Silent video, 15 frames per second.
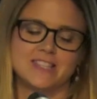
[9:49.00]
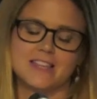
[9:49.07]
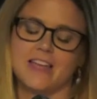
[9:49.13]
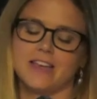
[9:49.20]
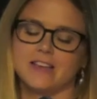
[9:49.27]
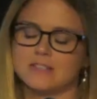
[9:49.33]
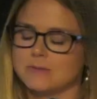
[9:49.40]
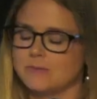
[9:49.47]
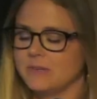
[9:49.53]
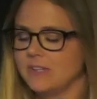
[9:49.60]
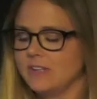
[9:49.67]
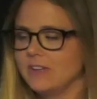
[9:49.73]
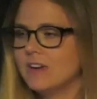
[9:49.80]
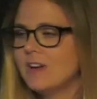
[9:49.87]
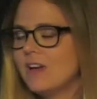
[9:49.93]
like to
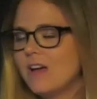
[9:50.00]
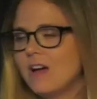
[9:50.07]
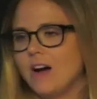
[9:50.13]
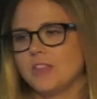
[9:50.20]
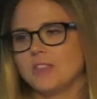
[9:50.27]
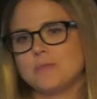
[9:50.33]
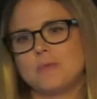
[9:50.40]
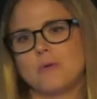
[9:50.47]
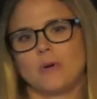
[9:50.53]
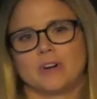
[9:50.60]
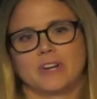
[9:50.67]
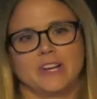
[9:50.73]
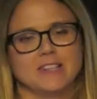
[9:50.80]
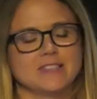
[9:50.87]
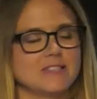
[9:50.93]
be on the
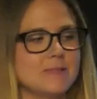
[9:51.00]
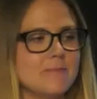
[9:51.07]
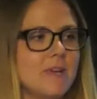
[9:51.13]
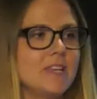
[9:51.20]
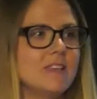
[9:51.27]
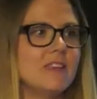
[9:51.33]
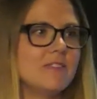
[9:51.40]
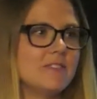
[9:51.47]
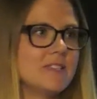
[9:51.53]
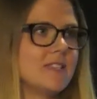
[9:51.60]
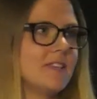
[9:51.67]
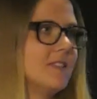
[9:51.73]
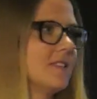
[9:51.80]
Pornites, this magnificent